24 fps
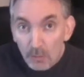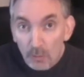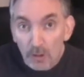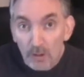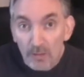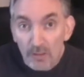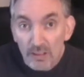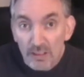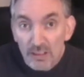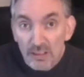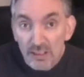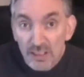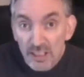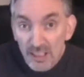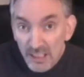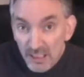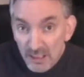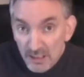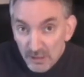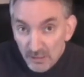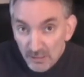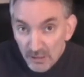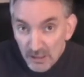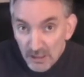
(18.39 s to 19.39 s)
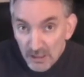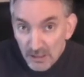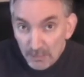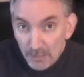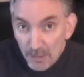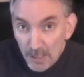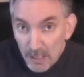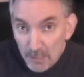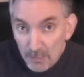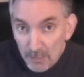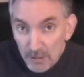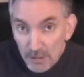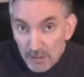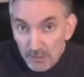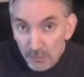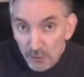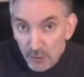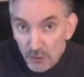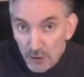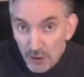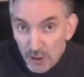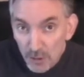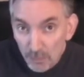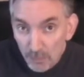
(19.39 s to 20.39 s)
We have a series of experiments
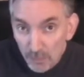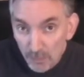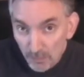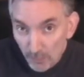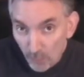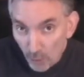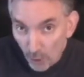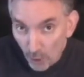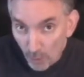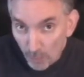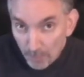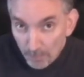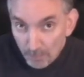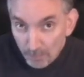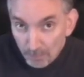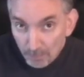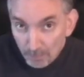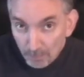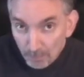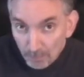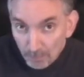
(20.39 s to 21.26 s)
for you to perform.